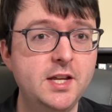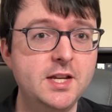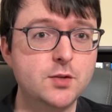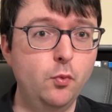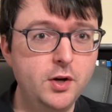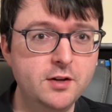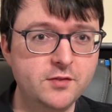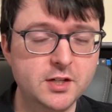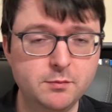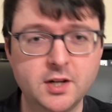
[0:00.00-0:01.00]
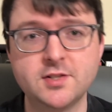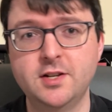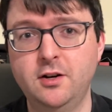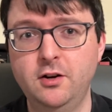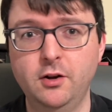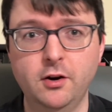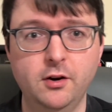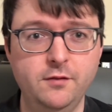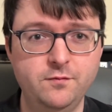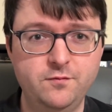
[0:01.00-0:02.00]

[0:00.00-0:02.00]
is one of them, because they all are a